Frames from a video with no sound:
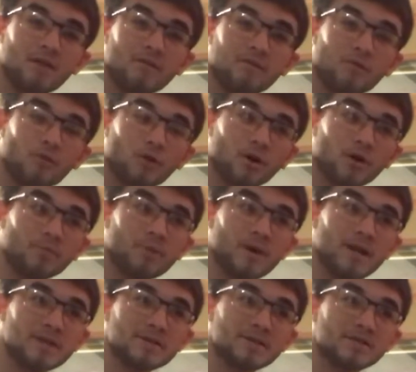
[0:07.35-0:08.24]
for
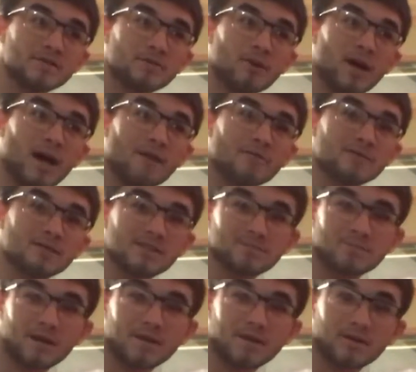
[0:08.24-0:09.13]
patients who have
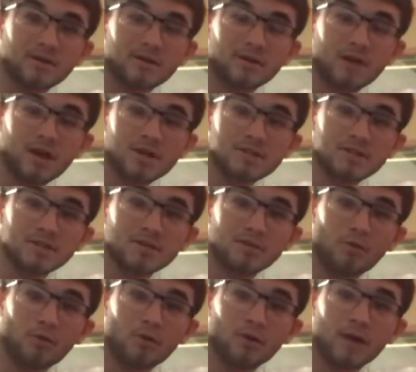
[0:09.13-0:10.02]
suspected concussion
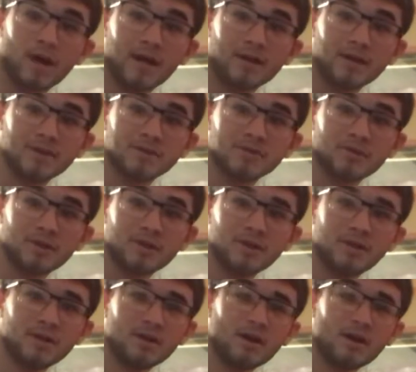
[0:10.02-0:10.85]
or head injury.